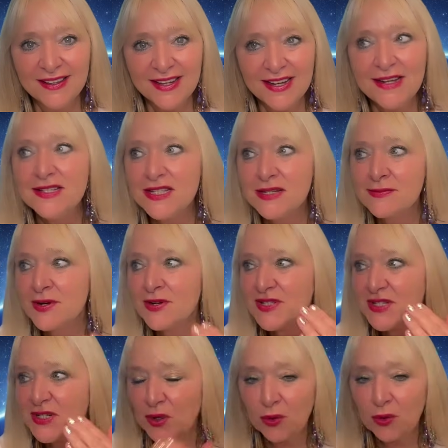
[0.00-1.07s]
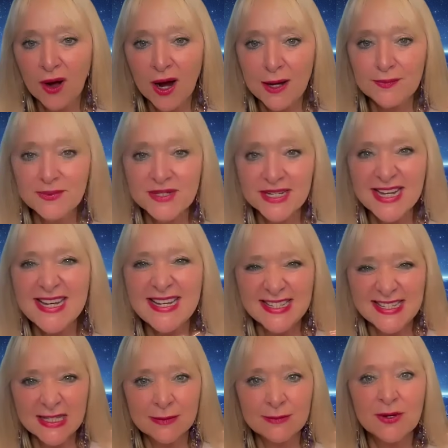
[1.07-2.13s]
He's the most corrupt.
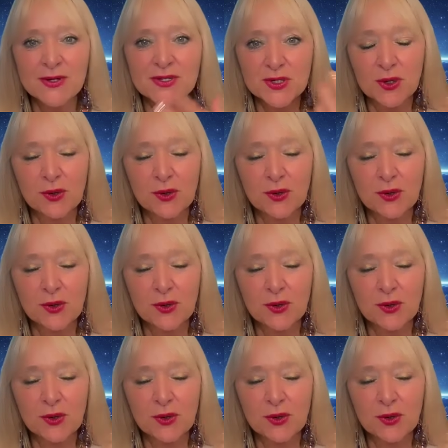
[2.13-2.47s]
It's the most